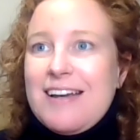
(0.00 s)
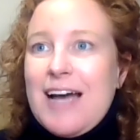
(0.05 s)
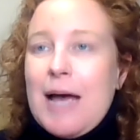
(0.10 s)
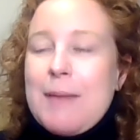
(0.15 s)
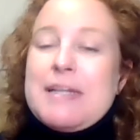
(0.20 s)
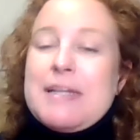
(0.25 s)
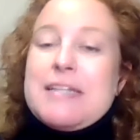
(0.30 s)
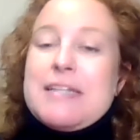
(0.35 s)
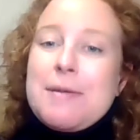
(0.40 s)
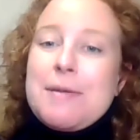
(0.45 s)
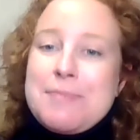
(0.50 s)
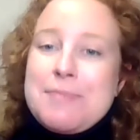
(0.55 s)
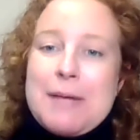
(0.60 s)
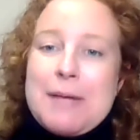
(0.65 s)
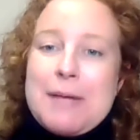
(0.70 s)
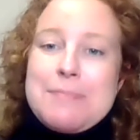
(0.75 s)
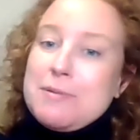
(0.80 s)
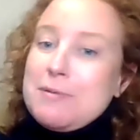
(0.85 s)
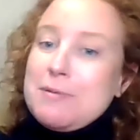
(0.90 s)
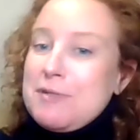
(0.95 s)
I mean,
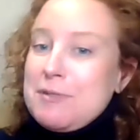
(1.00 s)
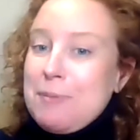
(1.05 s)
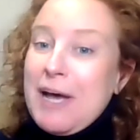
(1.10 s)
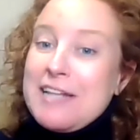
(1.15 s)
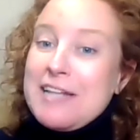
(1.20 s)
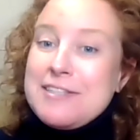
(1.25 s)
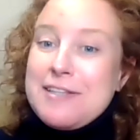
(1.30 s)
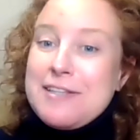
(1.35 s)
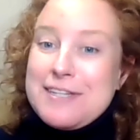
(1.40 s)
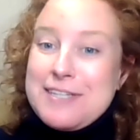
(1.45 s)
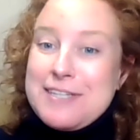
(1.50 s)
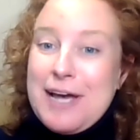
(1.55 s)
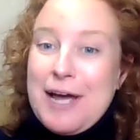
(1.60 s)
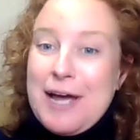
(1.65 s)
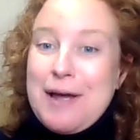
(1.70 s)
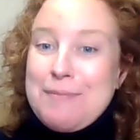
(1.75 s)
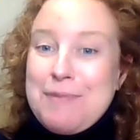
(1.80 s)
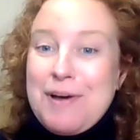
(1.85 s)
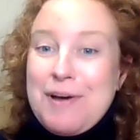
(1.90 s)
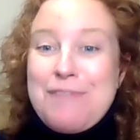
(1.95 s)
sometimes it depends on the
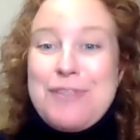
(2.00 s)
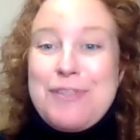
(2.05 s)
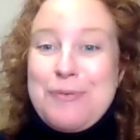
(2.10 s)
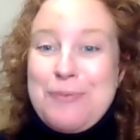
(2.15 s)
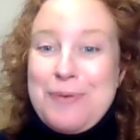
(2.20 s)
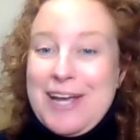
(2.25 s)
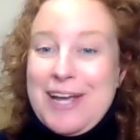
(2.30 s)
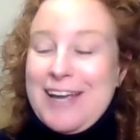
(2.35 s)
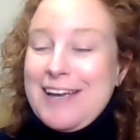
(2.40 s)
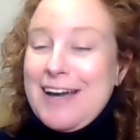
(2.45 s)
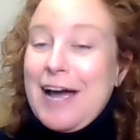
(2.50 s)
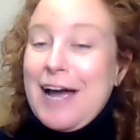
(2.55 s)
time of the week.